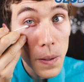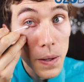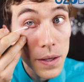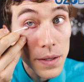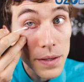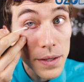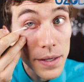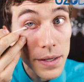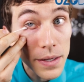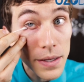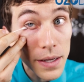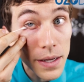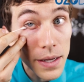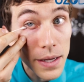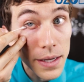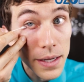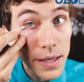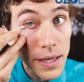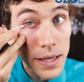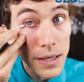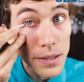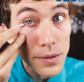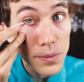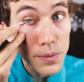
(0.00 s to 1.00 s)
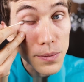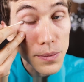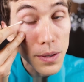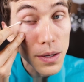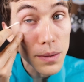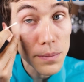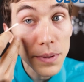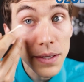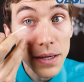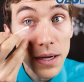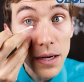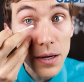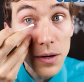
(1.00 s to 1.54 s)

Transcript: And then again, rubbing